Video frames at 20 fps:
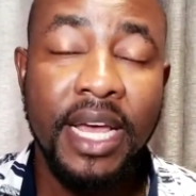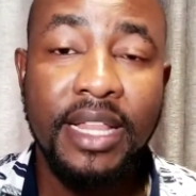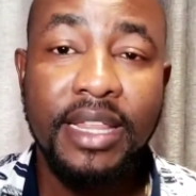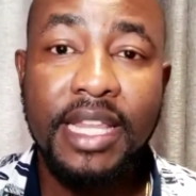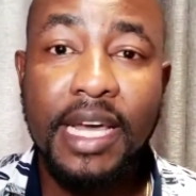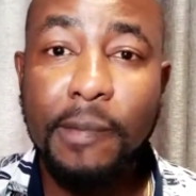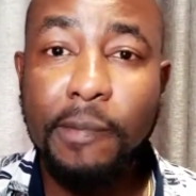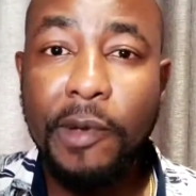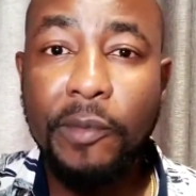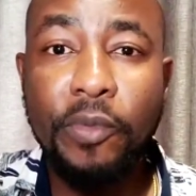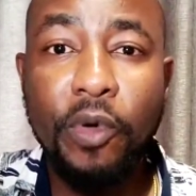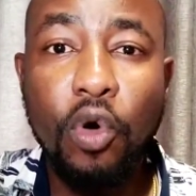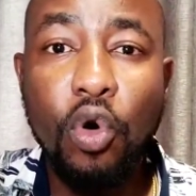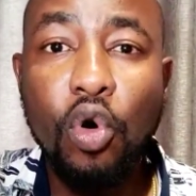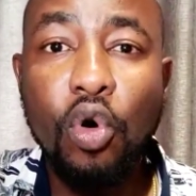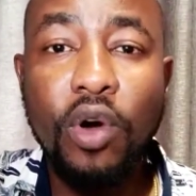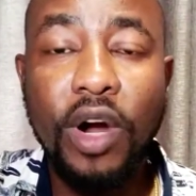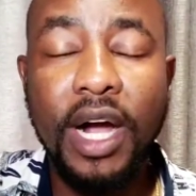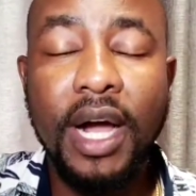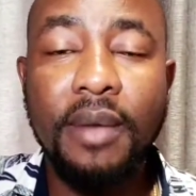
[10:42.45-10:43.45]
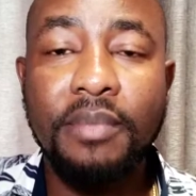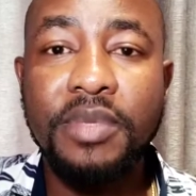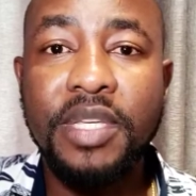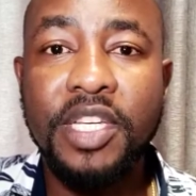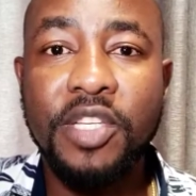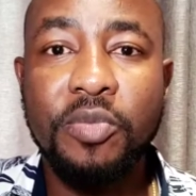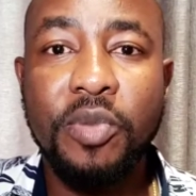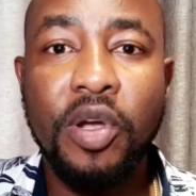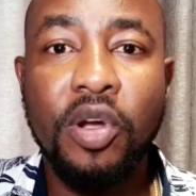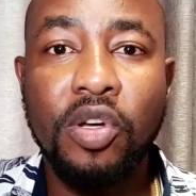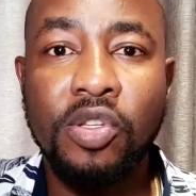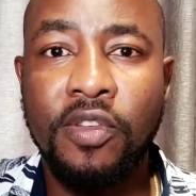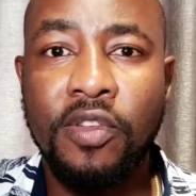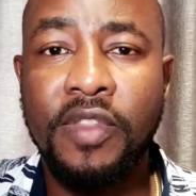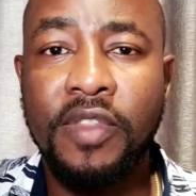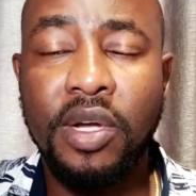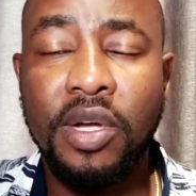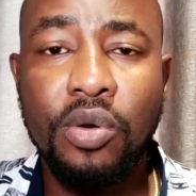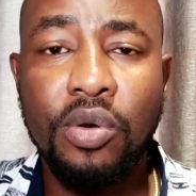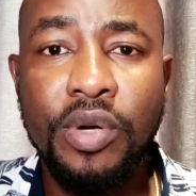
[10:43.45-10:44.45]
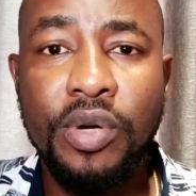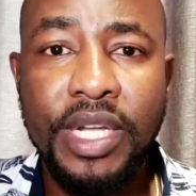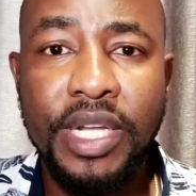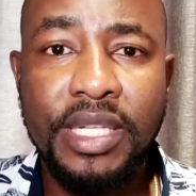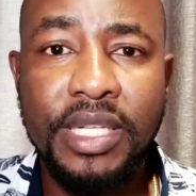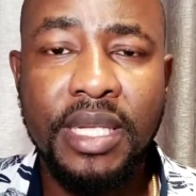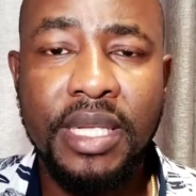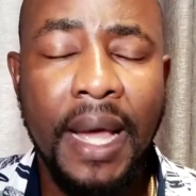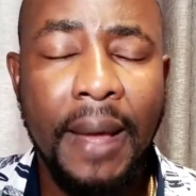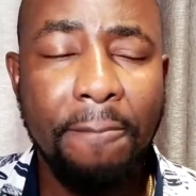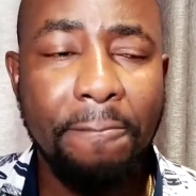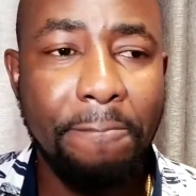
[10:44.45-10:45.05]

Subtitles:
There are people who come just because of the goodies,